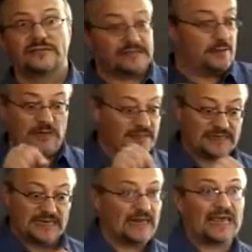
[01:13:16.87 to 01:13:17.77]
Is it because
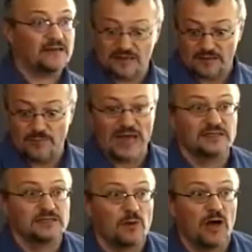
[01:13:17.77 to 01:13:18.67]
they landed in a bad
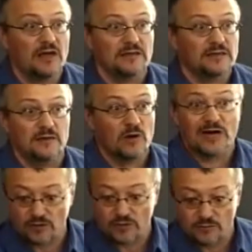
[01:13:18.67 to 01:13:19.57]
spot, in a
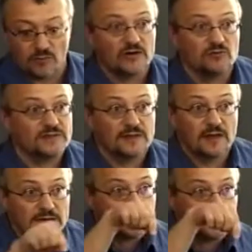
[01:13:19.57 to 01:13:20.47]
micro,
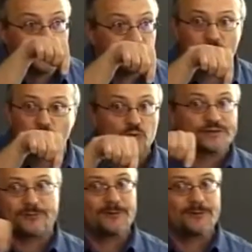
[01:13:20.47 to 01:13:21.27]
microsite? Their, their roots were,